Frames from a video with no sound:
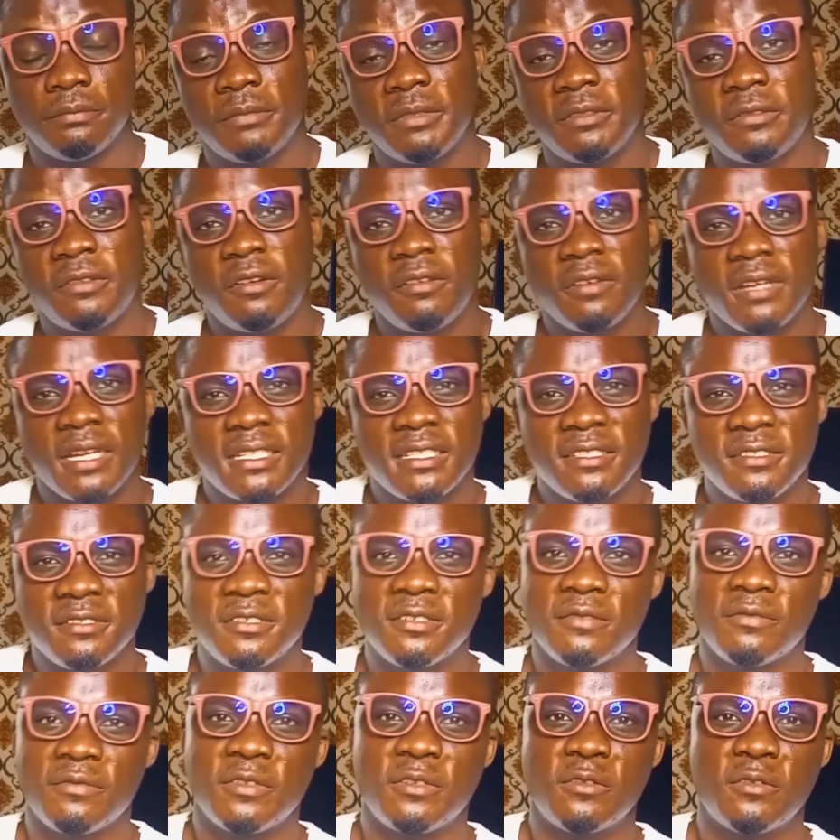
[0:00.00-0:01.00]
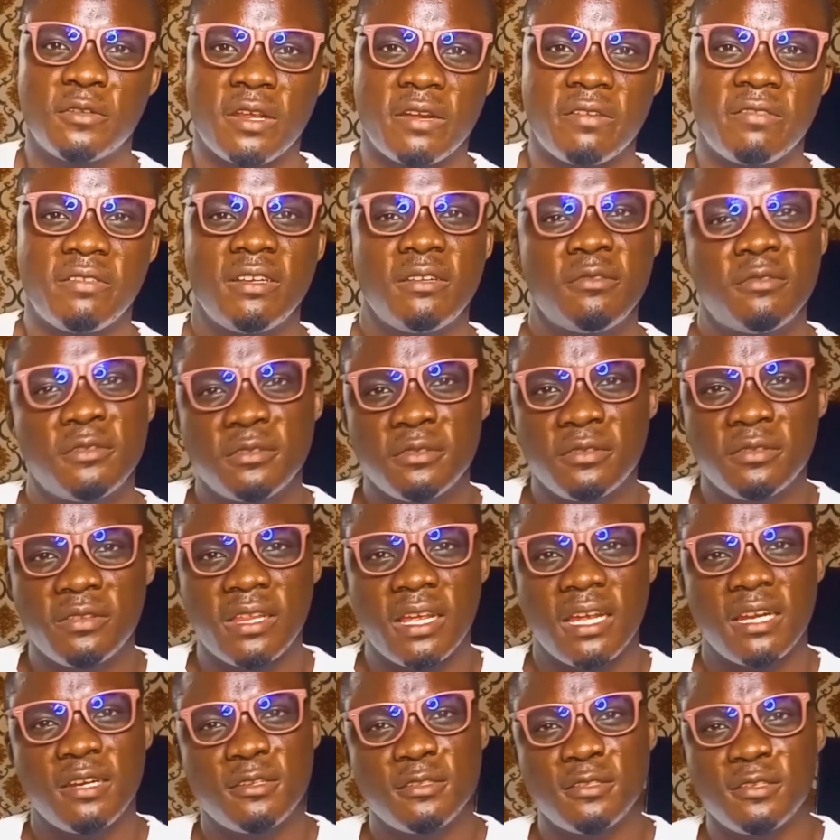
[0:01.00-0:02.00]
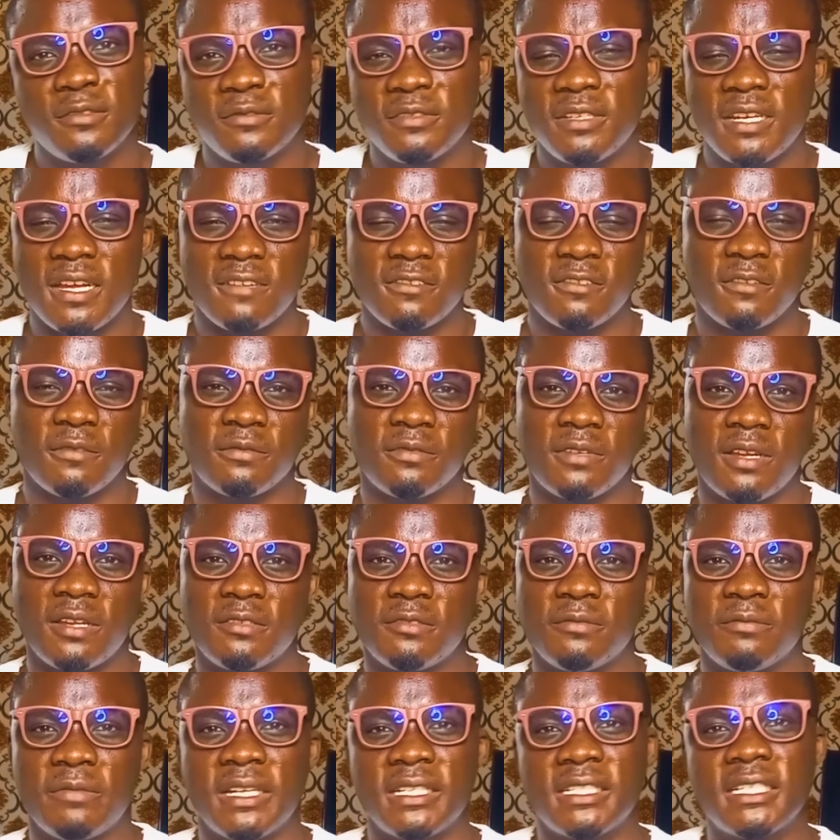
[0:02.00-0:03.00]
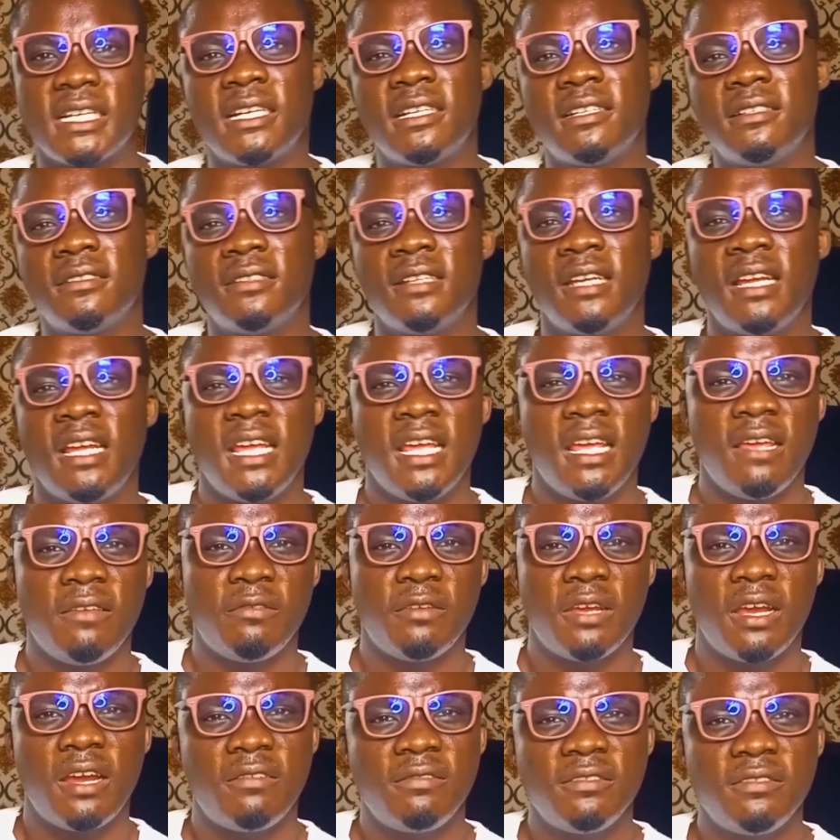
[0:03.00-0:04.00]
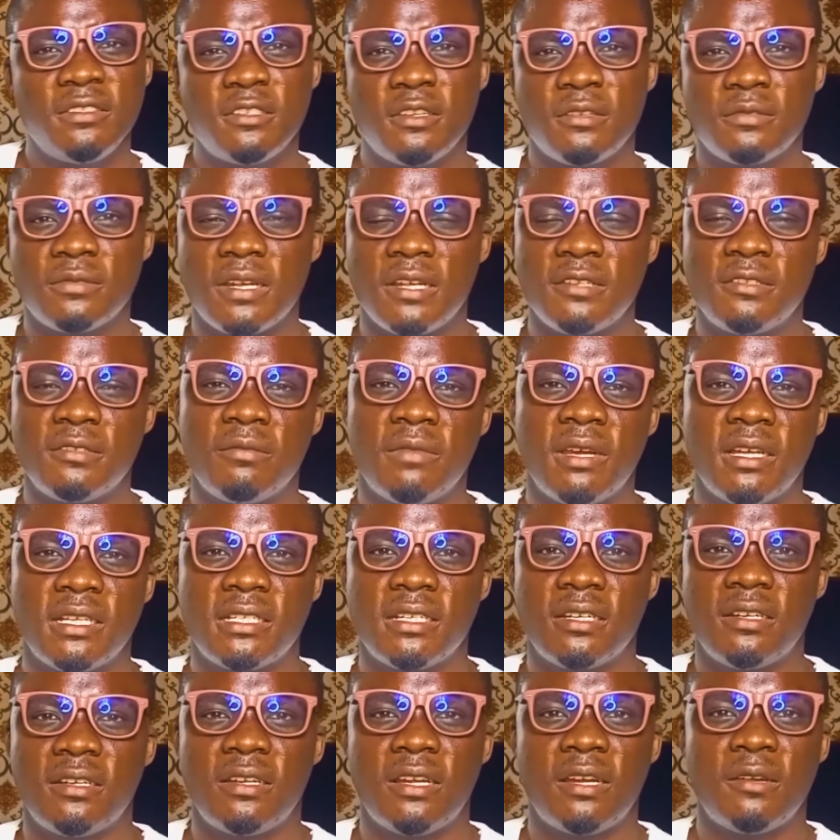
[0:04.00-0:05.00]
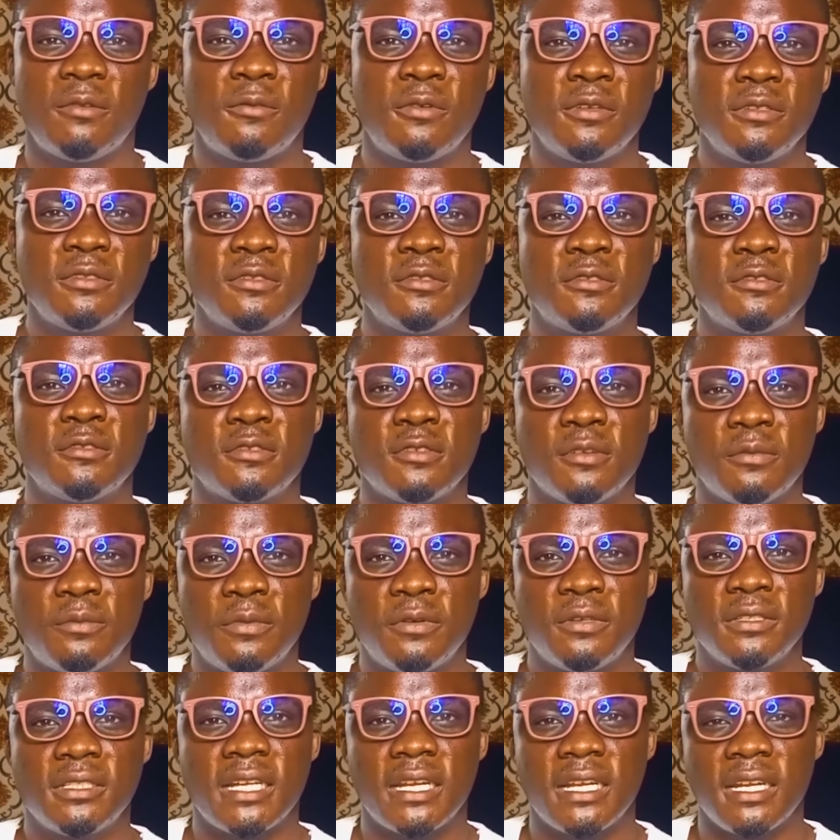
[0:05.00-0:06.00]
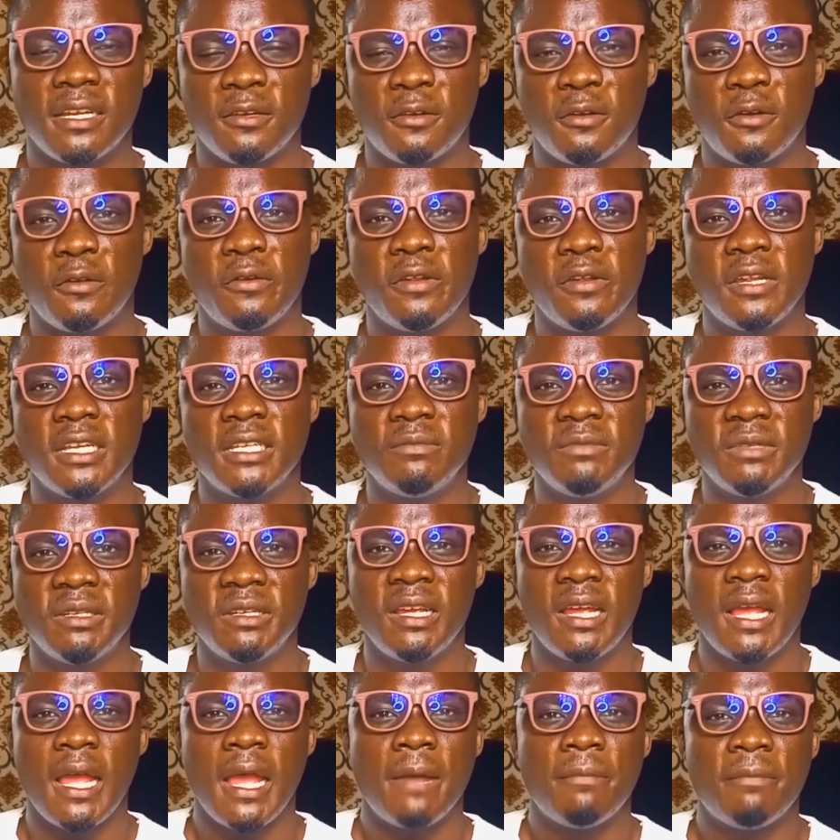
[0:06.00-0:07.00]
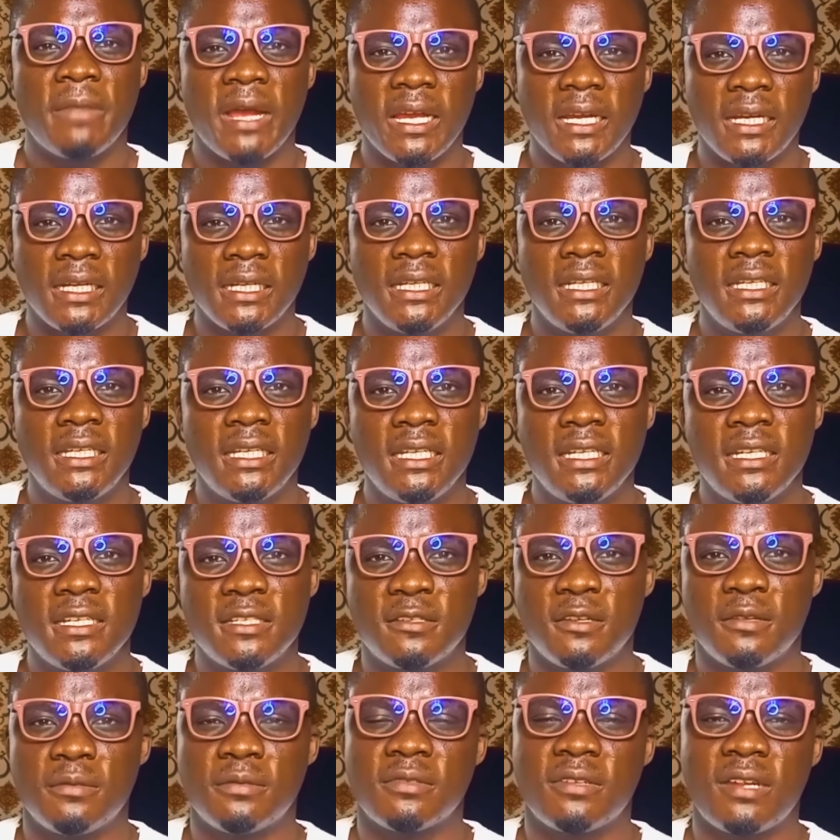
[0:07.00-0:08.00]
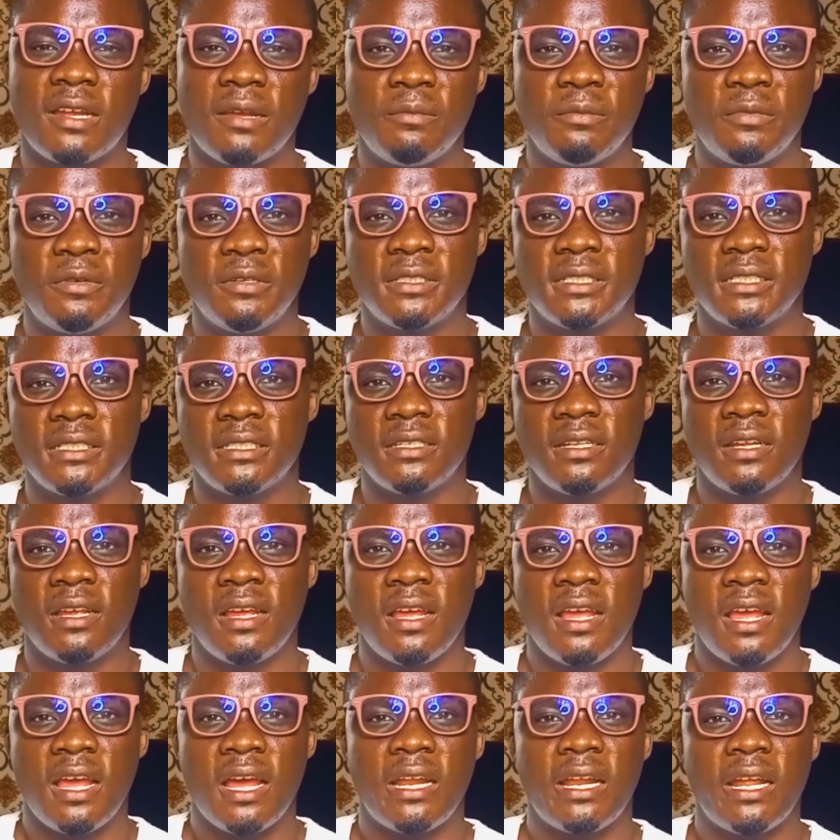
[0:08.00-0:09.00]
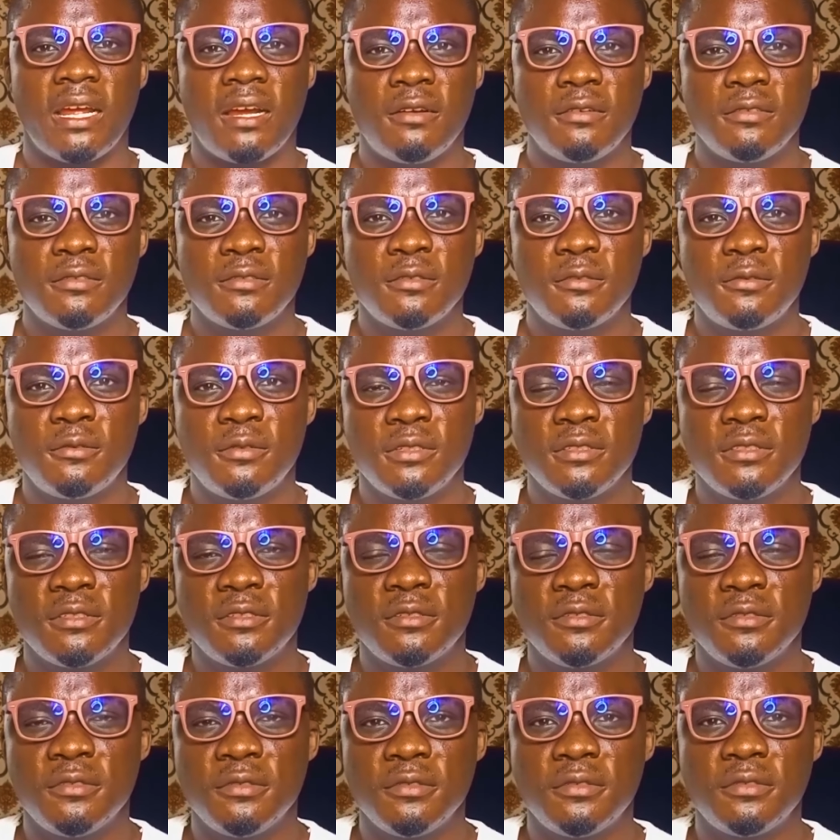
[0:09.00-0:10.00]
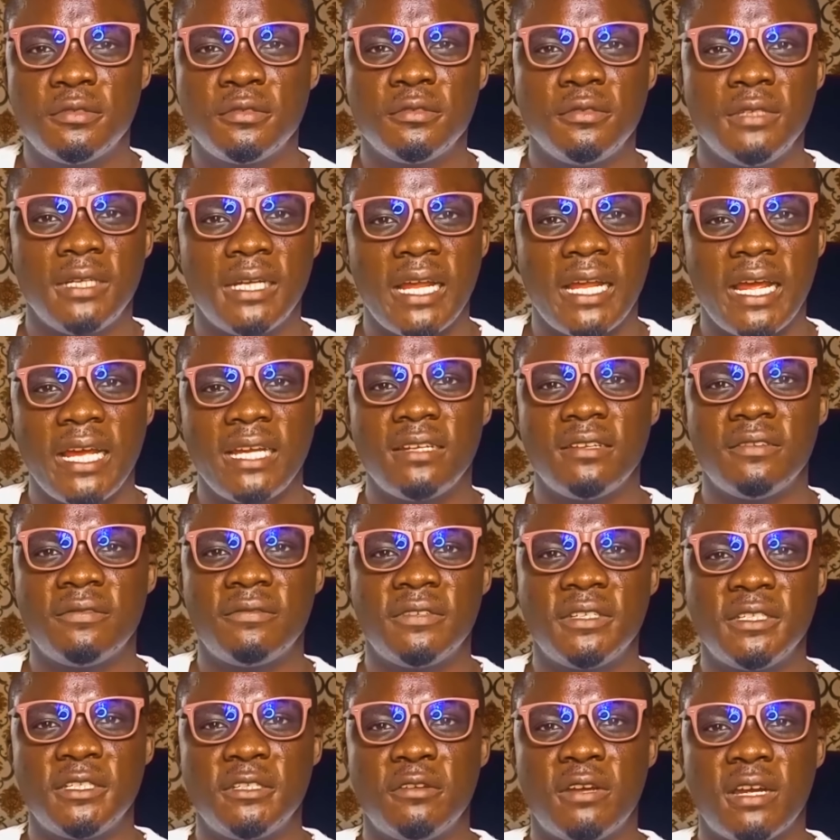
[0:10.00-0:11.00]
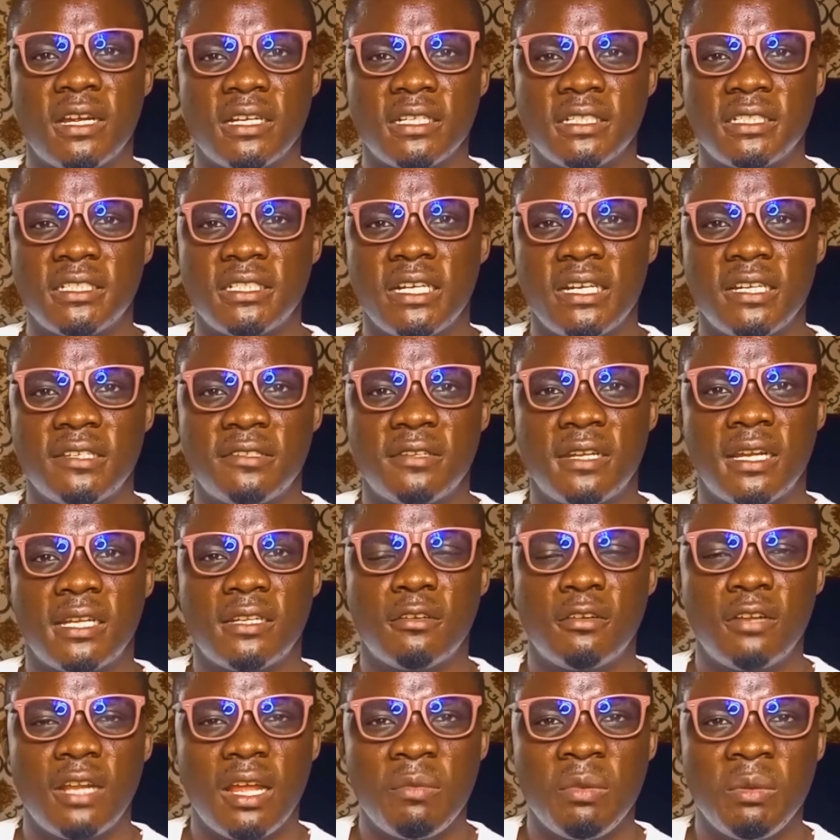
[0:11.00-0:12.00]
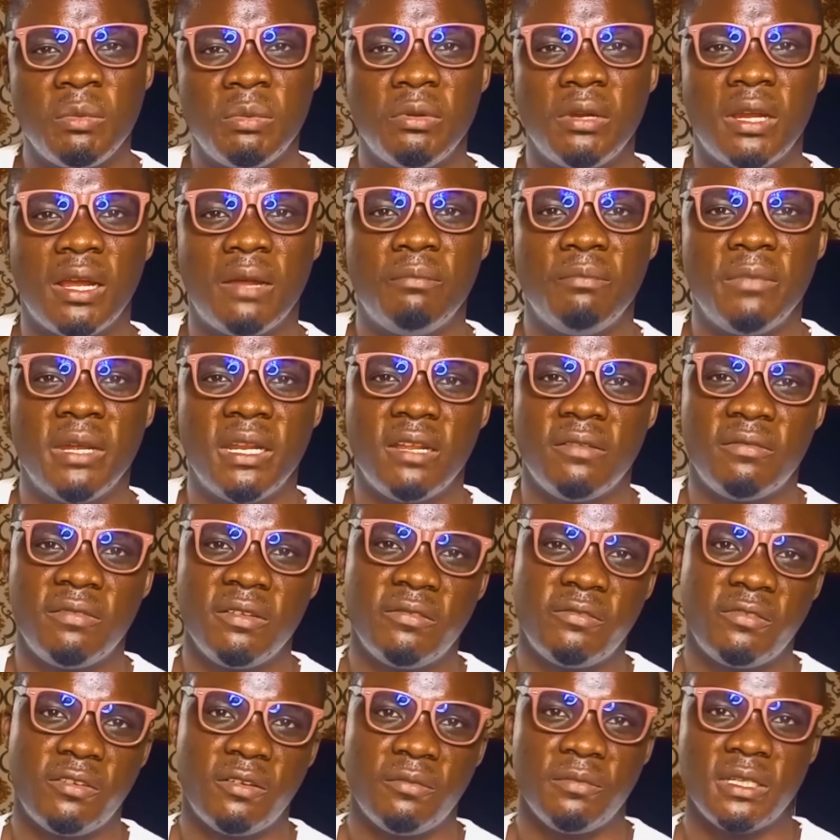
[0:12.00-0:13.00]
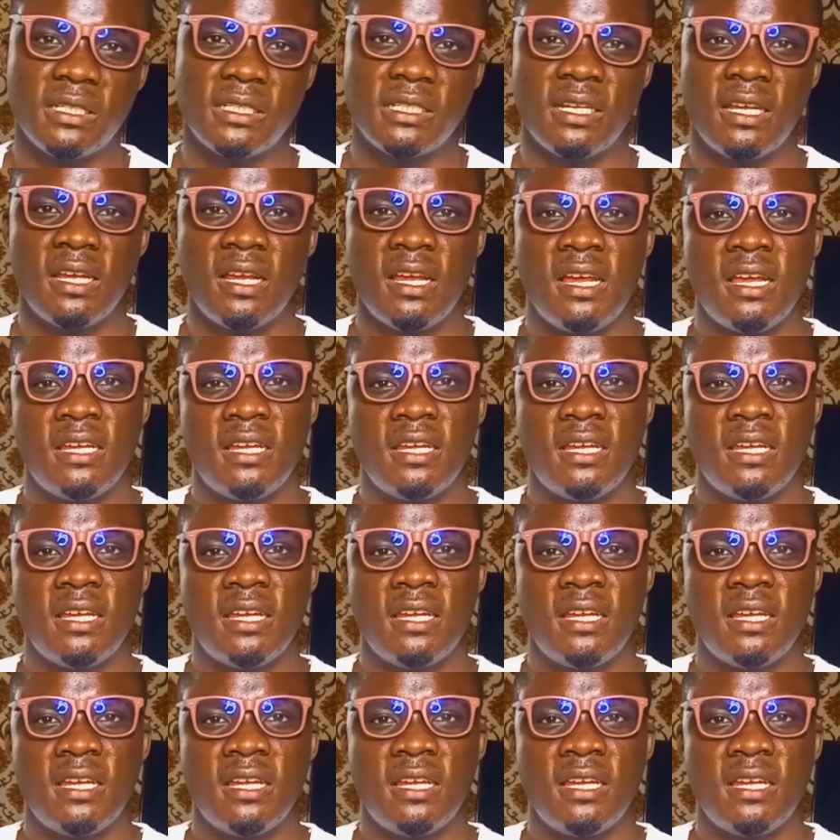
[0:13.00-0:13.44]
Before we get into the video, I really want to thank those of you that subscribe to my channel. If you haven't subscribed to my channel, I want you to support and encourage me by clicking the subscribe button, and I also want you to like the video and share it so that other people can benefit from it.